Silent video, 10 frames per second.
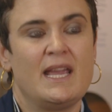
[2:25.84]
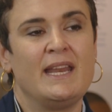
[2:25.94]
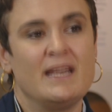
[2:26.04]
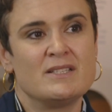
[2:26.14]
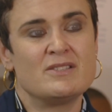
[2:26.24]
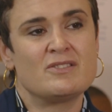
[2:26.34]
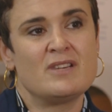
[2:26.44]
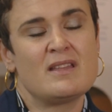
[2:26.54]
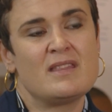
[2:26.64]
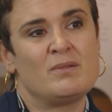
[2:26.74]
In
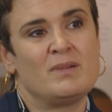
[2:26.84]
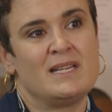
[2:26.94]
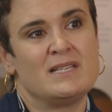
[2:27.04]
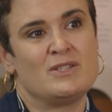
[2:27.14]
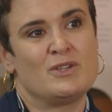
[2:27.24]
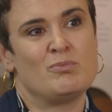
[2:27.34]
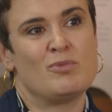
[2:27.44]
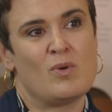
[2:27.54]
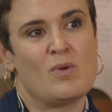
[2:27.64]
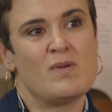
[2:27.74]
industry, I think we need to do
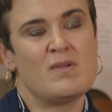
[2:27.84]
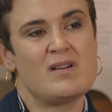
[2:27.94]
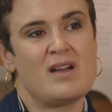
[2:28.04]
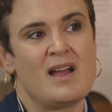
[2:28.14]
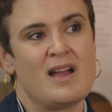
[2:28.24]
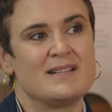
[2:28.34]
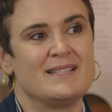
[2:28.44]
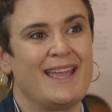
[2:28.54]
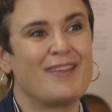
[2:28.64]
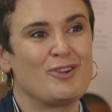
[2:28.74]
more uh,
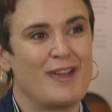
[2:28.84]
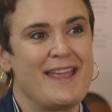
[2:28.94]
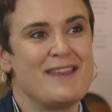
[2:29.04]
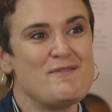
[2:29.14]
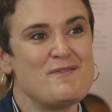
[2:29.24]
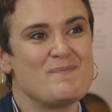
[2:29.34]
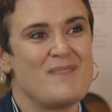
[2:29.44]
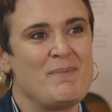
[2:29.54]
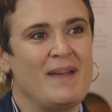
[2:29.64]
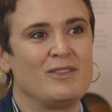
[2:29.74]
to get creative
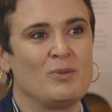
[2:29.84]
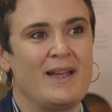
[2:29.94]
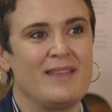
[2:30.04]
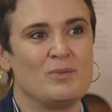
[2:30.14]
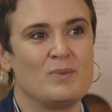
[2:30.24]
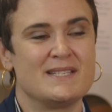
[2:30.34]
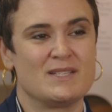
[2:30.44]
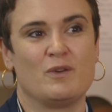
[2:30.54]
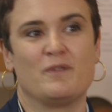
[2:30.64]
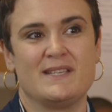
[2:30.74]
about the way that we
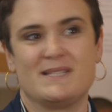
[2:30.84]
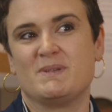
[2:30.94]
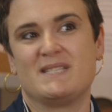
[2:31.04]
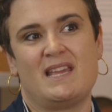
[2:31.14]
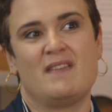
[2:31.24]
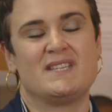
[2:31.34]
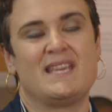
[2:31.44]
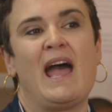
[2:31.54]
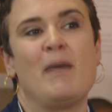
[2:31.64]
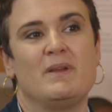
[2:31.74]
solve this
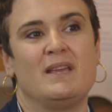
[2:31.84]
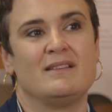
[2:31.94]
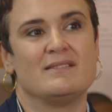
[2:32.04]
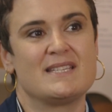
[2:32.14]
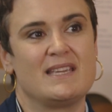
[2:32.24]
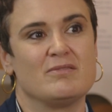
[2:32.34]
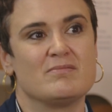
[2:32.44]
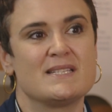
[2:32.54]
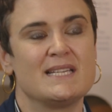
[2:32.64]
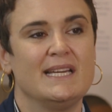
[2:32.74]
perceived gap in
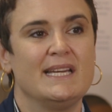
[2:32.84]
skills.